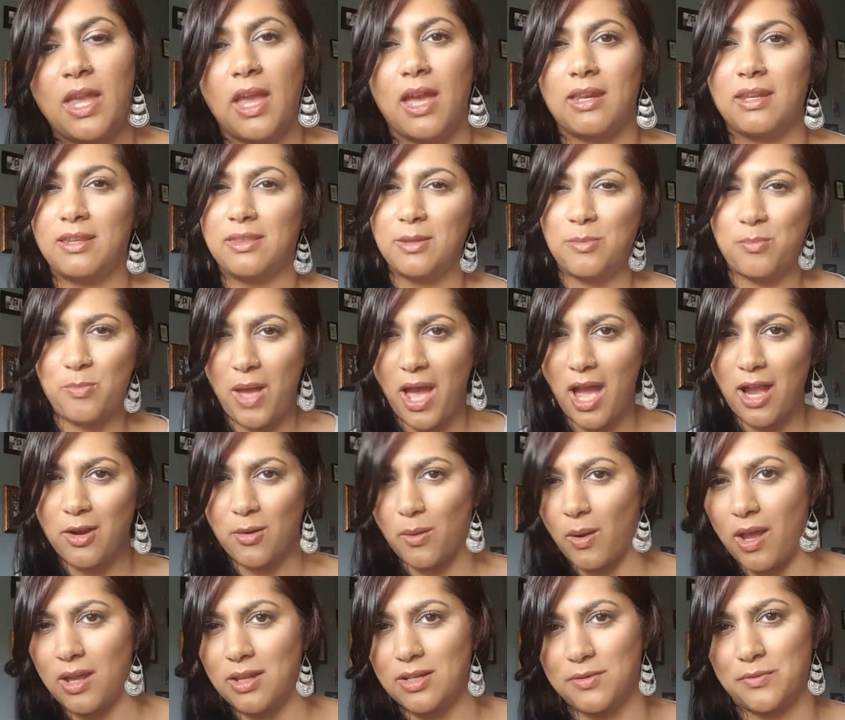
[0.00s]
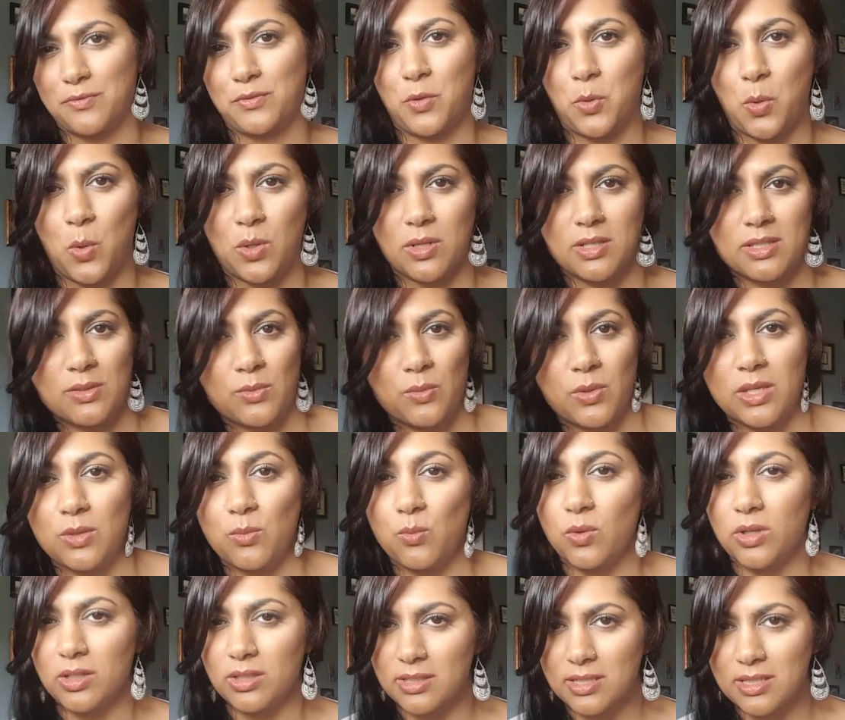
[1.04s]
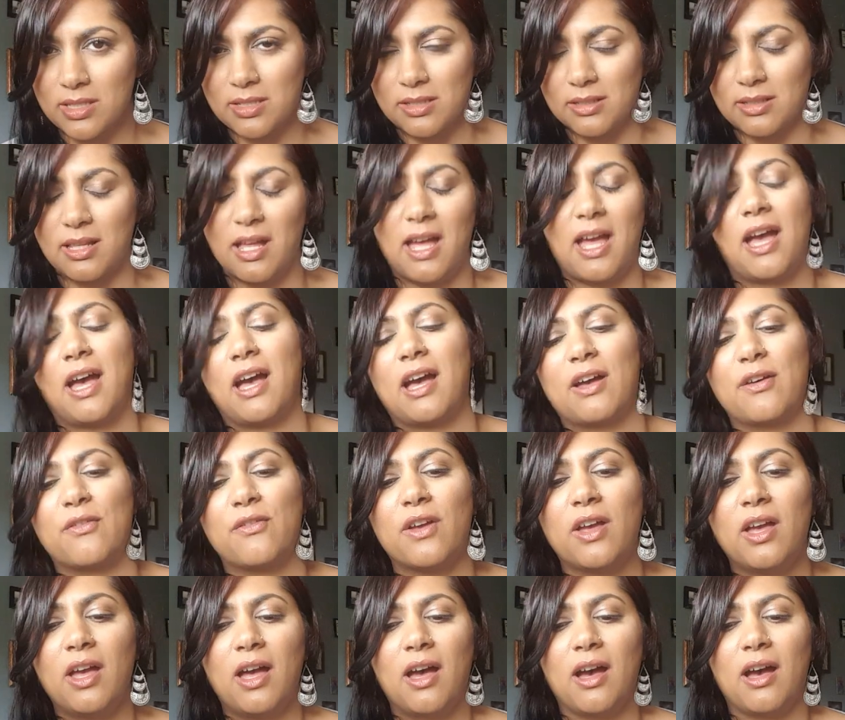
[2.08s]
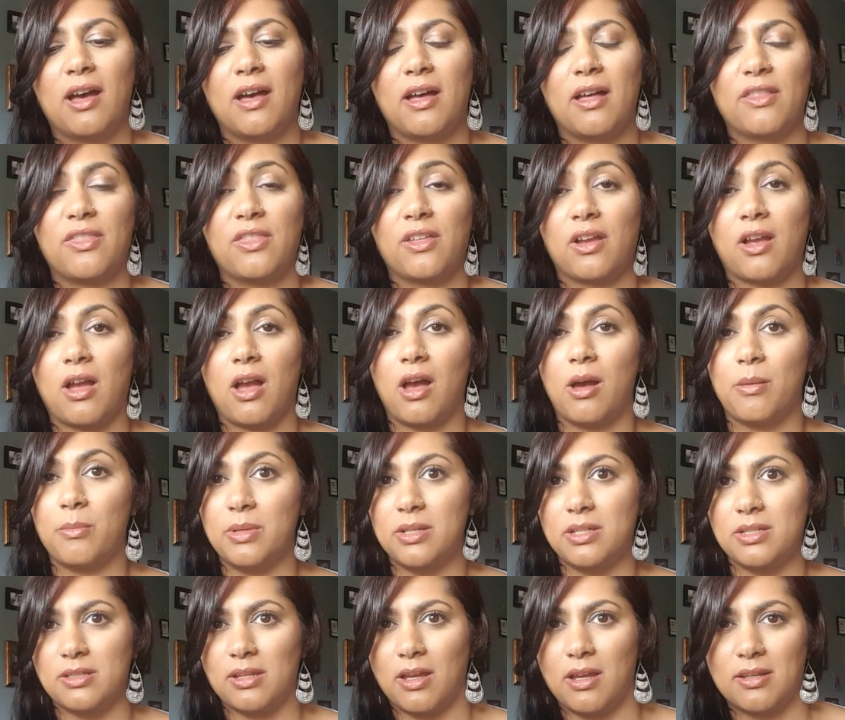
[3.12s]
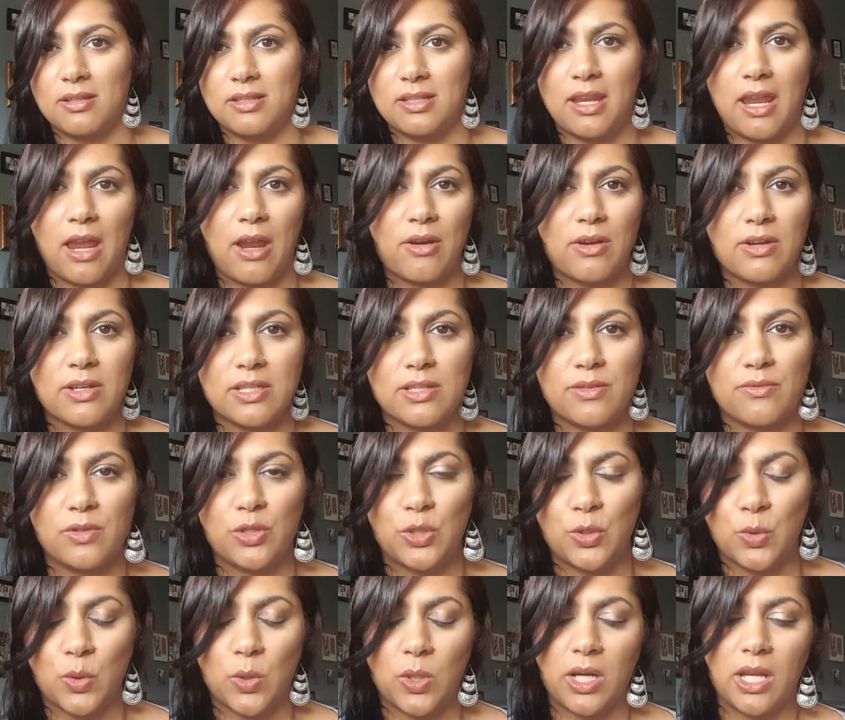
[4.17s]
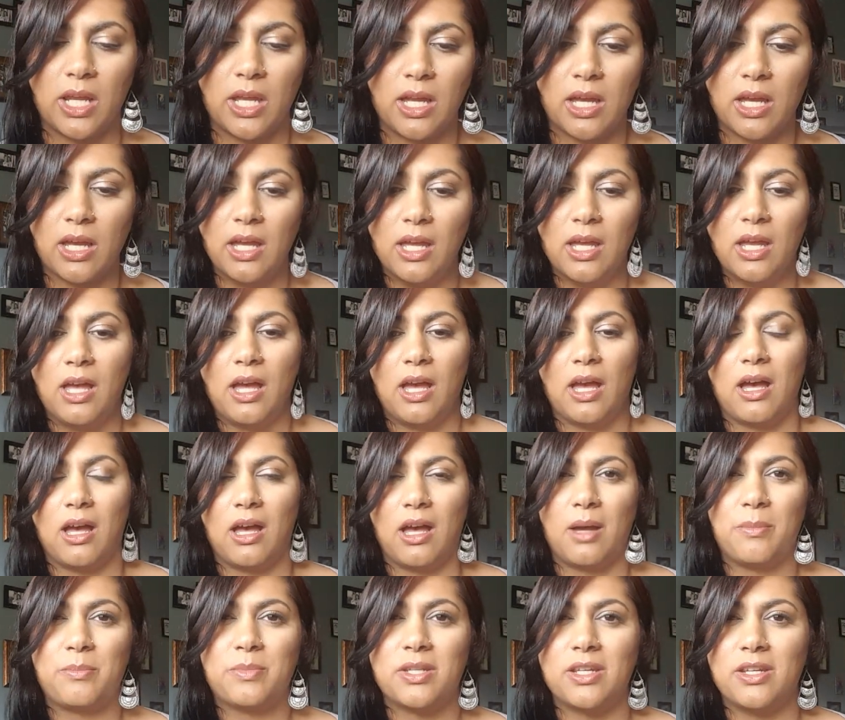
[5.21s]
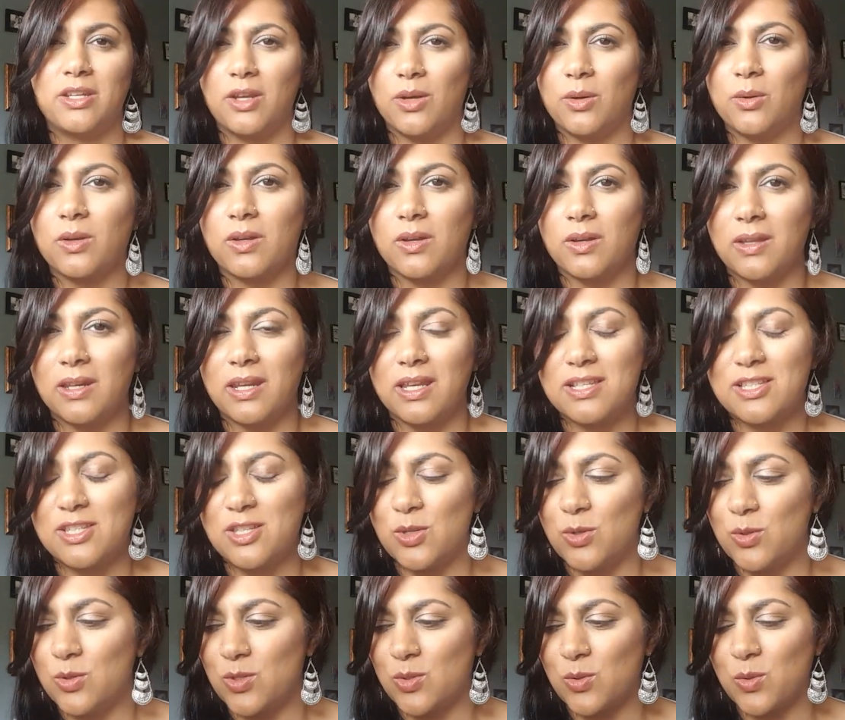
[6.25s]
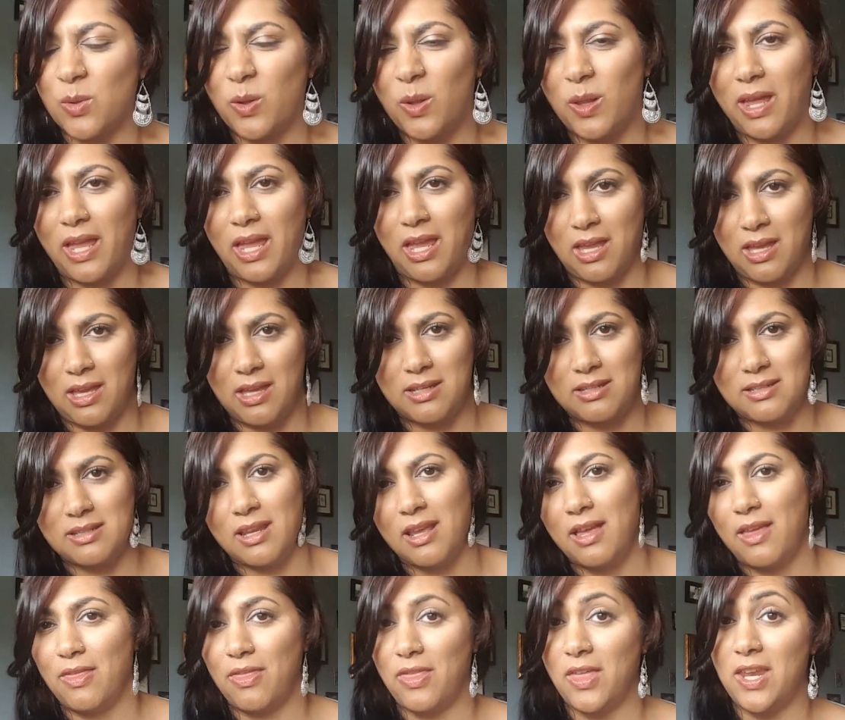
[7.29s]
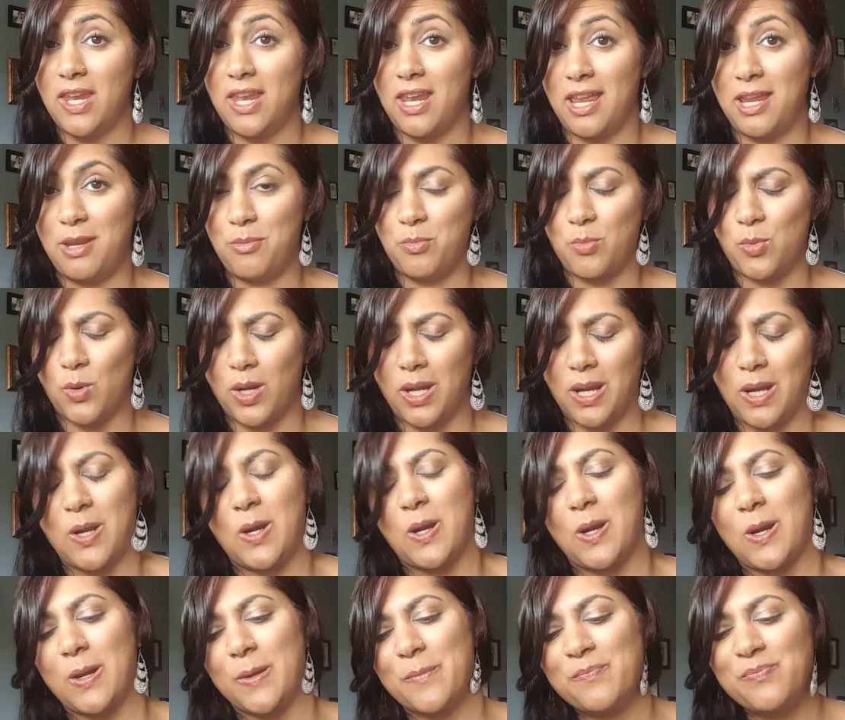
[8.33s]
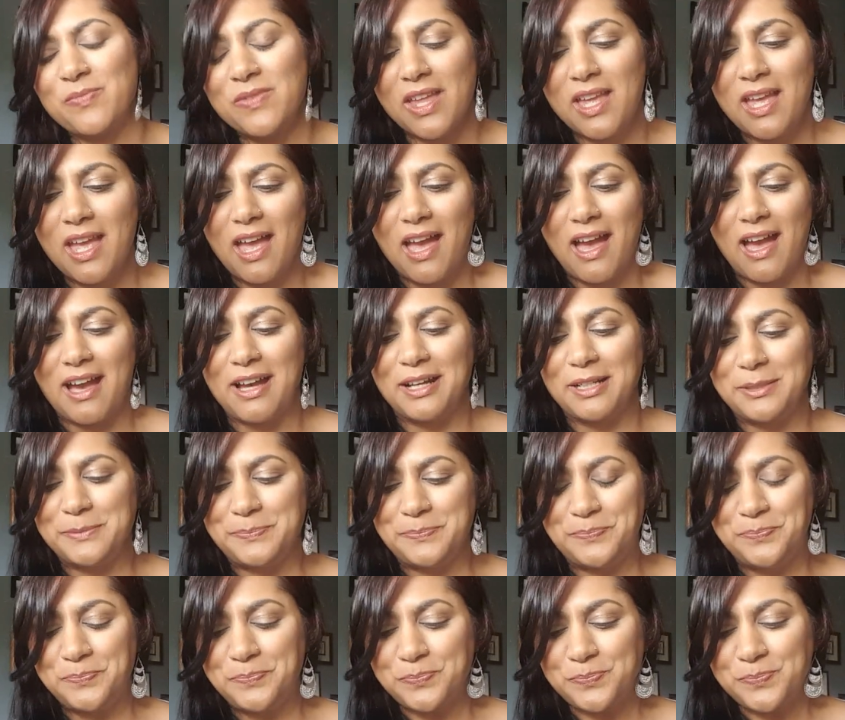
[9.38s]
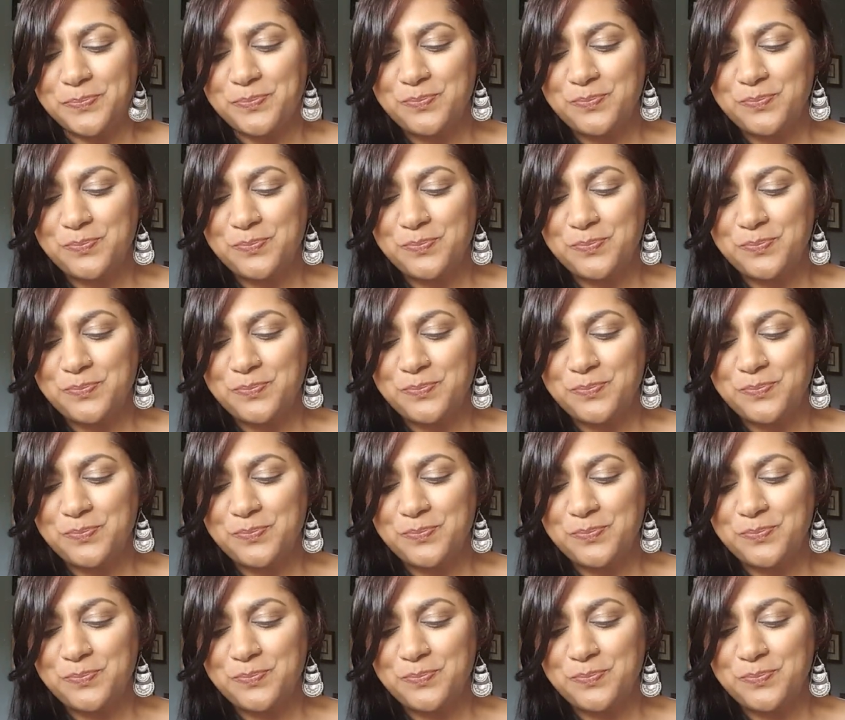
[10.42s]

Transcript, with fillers: And in the background, of course, we will still have uh, the Commandant Keris Veturia, uh, up to no good as usual, and the Nightbringer. Um,